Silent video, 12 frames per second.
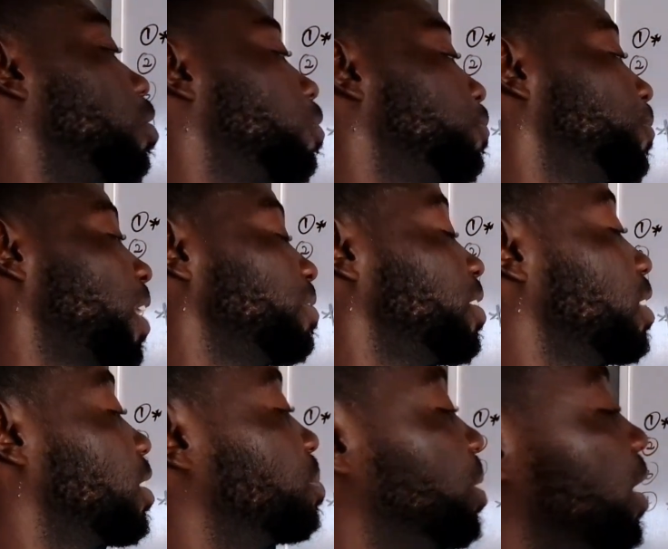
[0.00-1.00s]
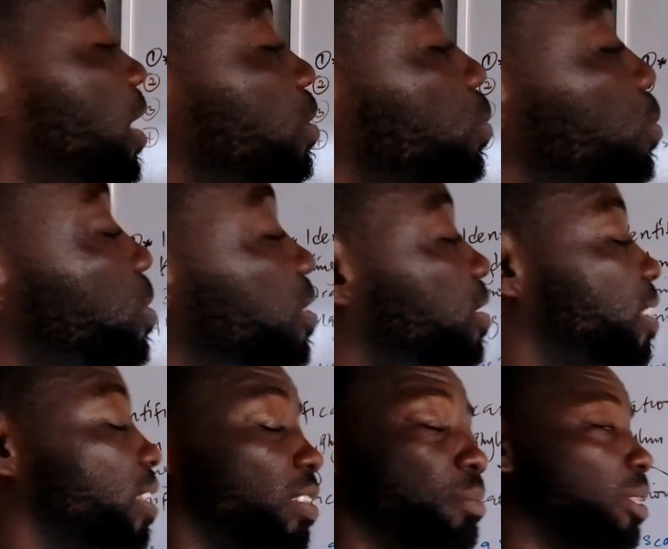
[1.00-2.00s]
of 5 centimeters to 6
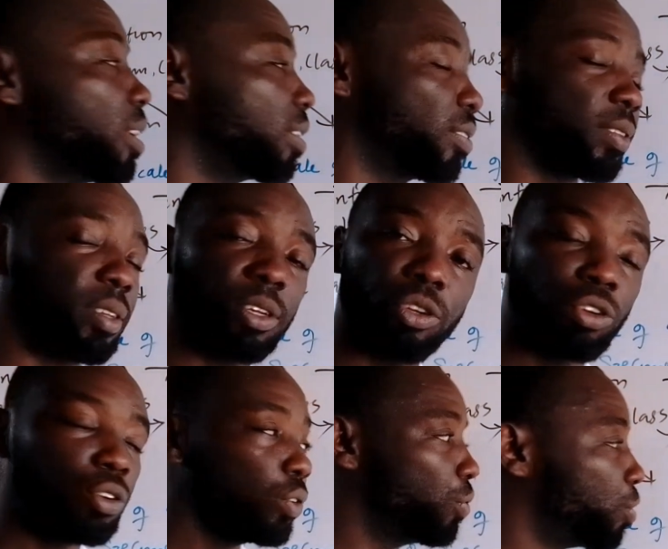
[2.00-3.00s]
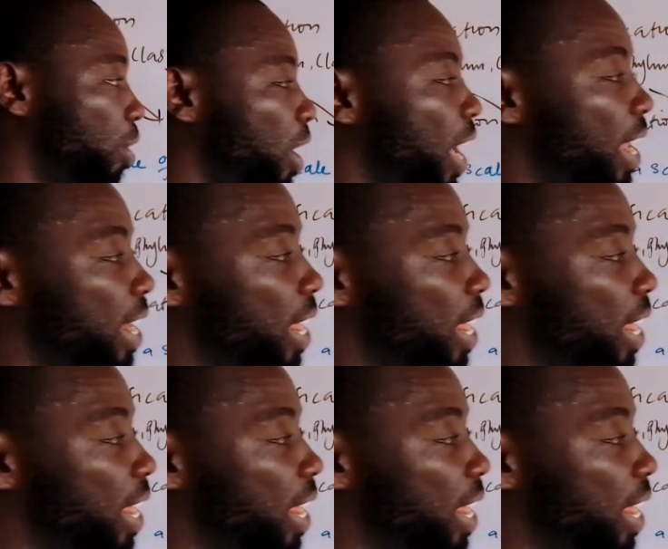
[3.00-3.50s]
centimeters, draw and